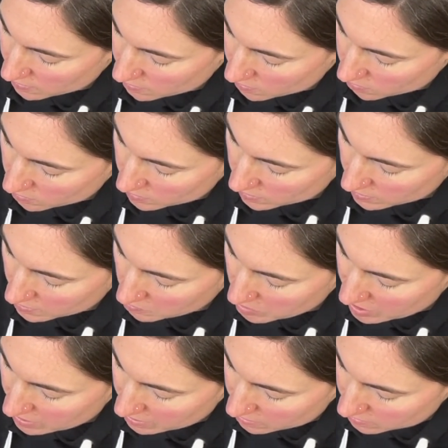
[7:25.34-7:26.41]
Was there
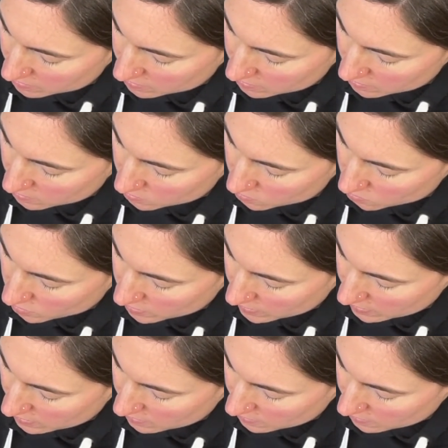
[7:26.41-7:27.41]
anybody else in the story?